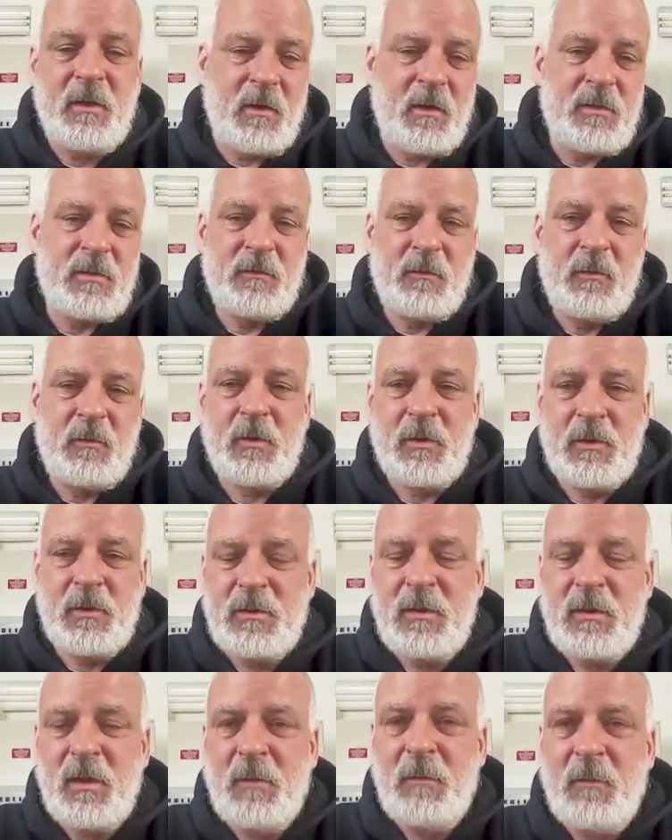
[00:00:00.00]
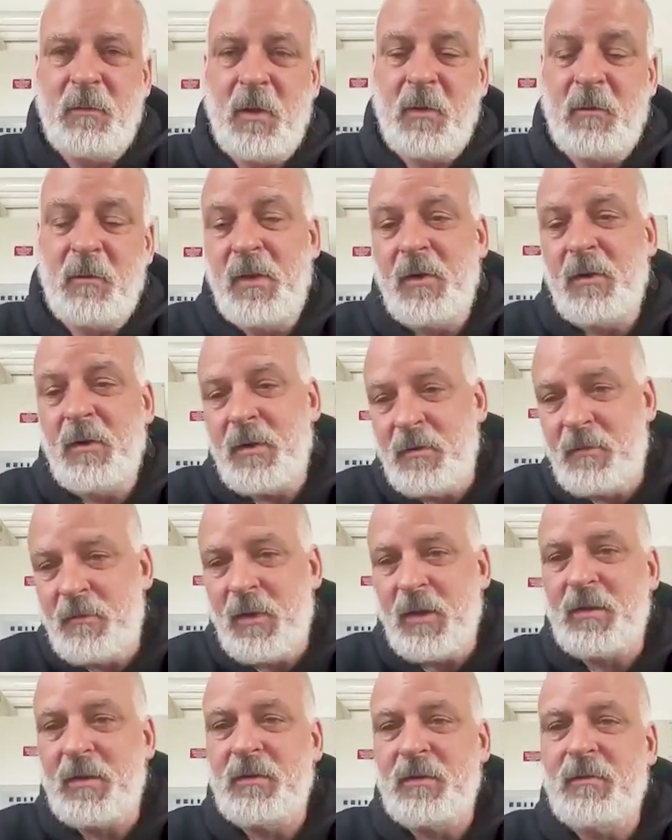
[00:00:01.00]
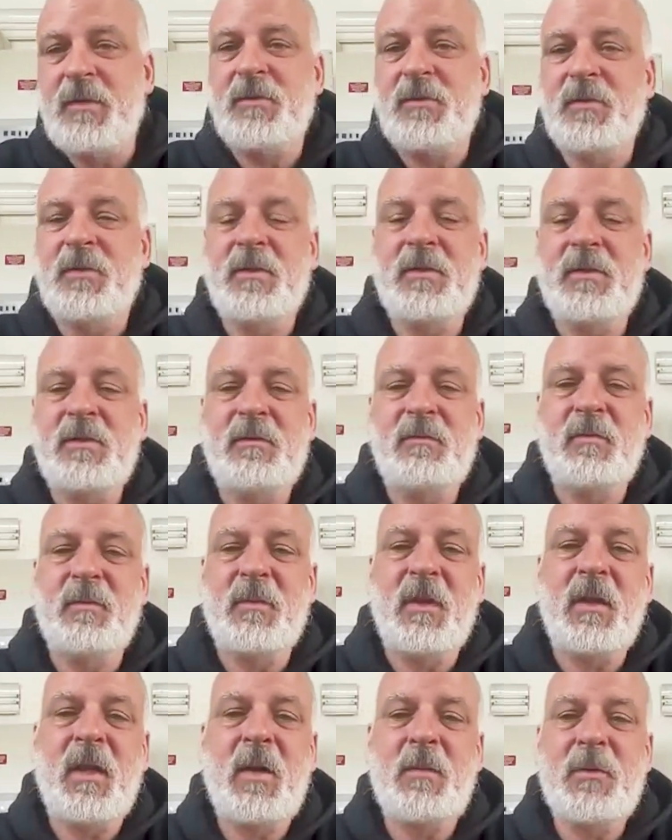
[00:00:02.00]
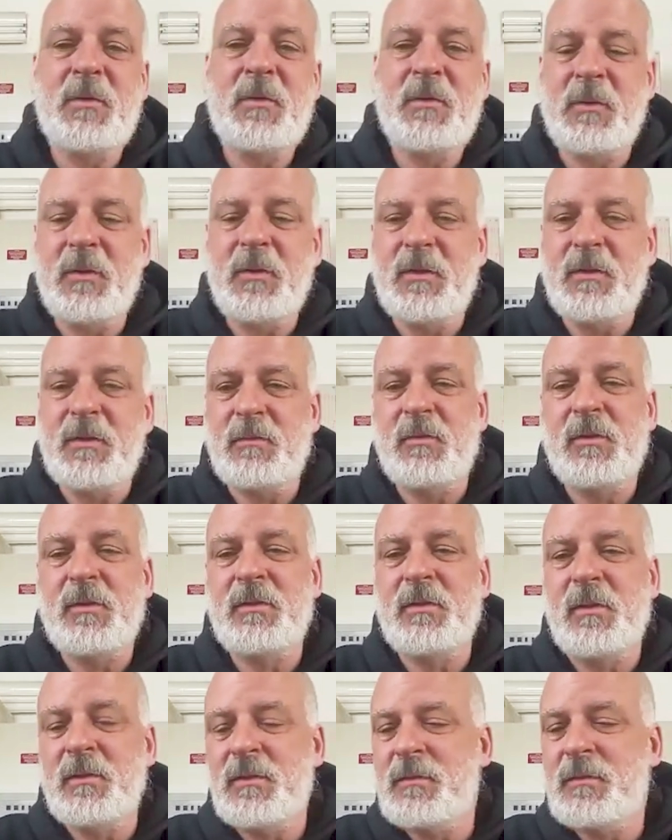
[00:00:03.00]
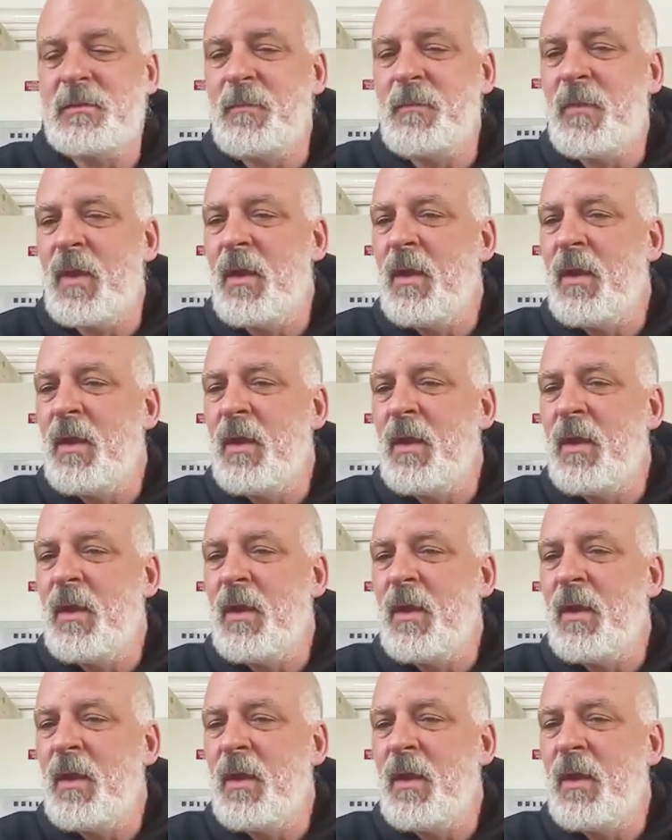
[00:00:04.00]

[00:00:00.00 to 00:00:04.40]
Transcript: And ours, of course, um, are very effective, as you can see from the laboratory results.